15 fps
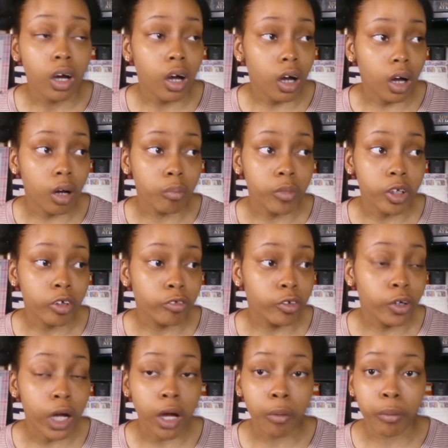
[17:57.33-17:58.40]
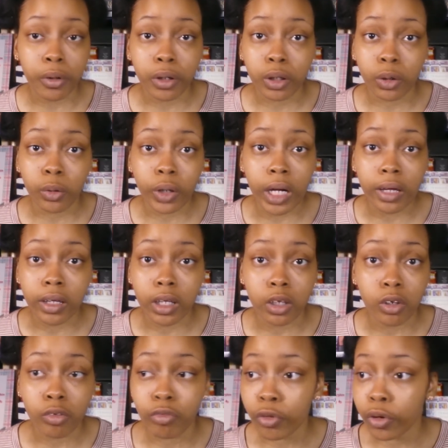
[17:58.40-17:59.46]
um, if you're at work lord i thank
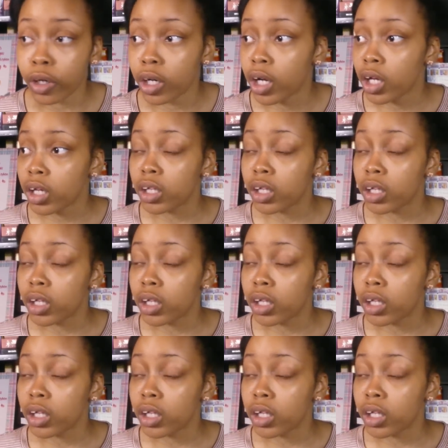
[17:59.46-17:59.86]
you for